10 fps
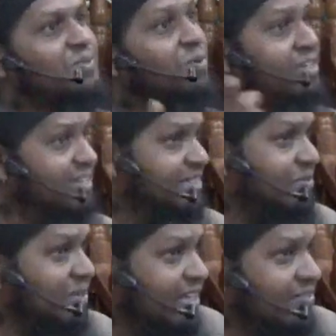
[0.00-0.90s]
wanted to
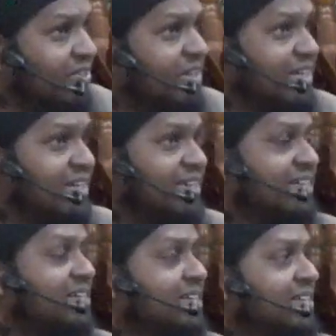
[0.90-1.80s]
behave with Allah.